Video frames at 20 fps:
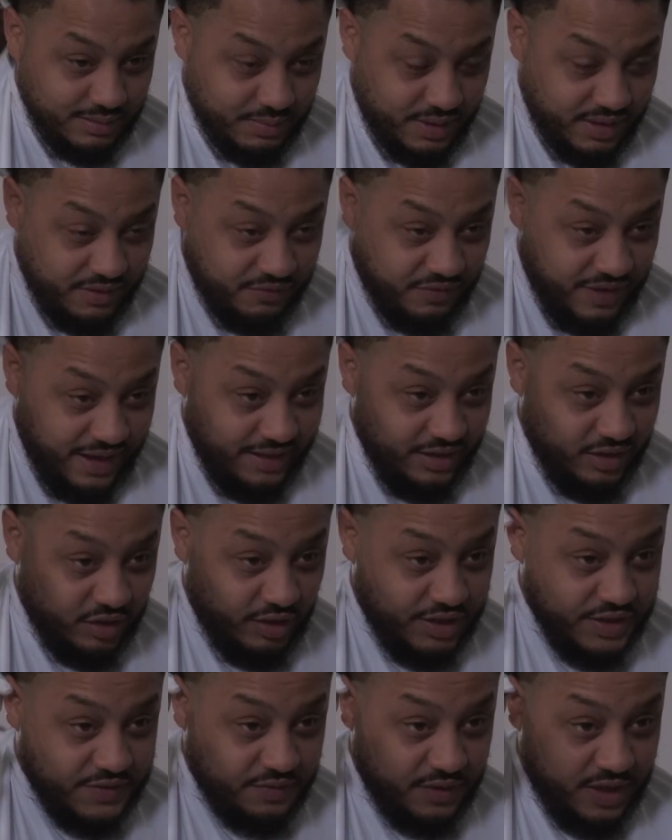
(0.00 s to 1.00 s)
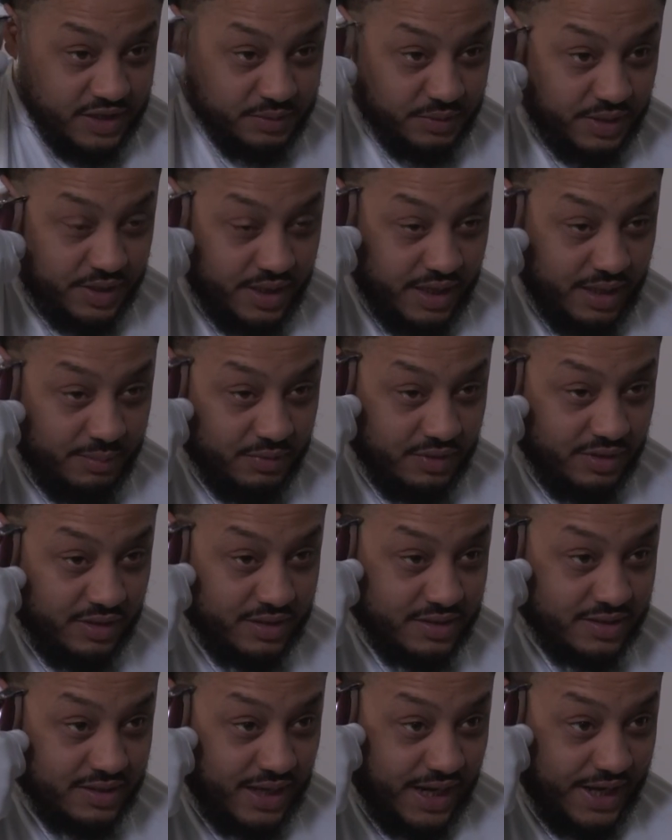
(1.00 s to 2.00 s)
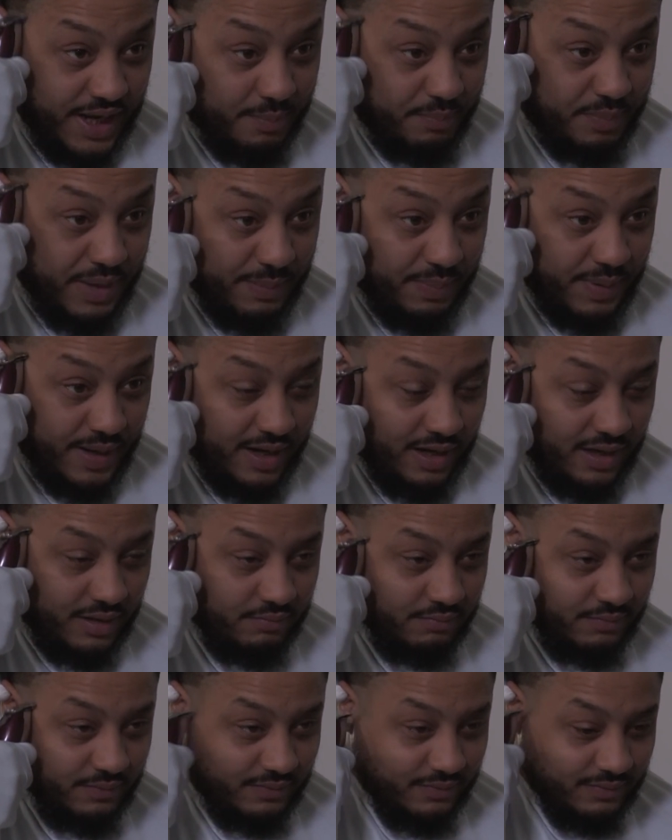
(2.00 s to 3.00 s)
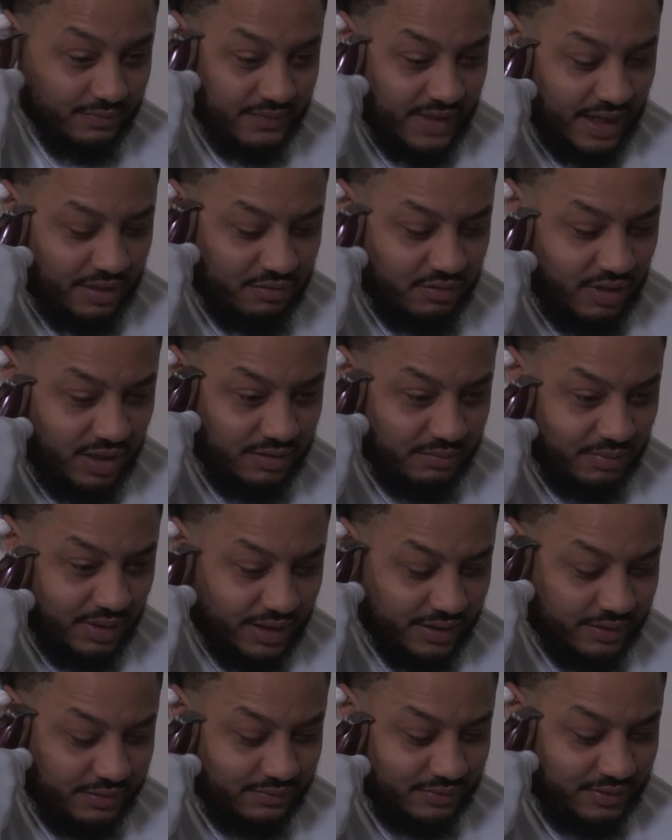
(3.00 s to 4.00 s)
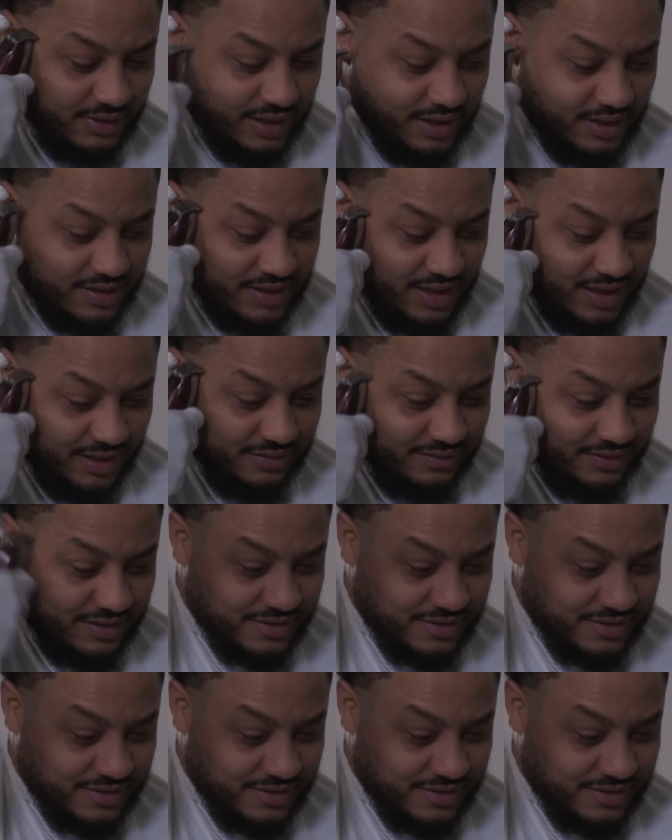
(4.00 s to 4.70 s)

But he finally got his first one at the Emirates. And then Pepe, that run, blood. You understand?